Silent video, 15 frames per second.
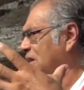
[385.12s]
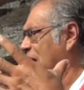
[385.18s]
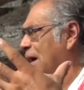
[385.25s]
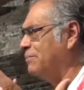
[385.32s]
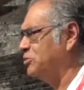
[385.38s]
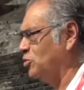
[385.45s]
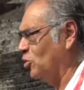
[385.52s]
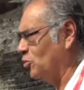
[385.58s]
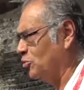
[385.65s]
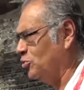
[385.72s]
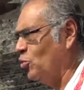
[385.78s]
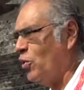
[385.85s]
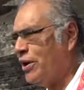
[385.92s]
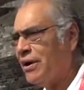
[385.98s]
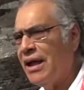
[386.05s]
absolute,
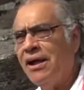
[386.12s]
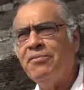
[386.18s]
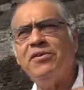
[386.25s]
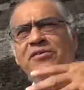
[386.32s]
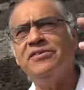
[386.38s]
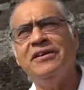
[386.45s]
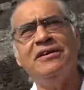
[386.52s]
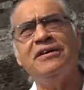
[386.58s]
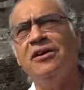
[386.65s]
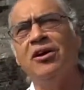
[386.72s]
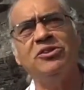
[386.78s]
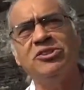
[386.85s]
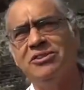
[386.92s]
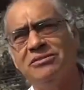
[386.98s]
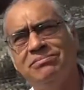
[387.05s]
where everything
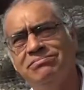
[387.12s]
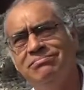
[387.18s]
comes.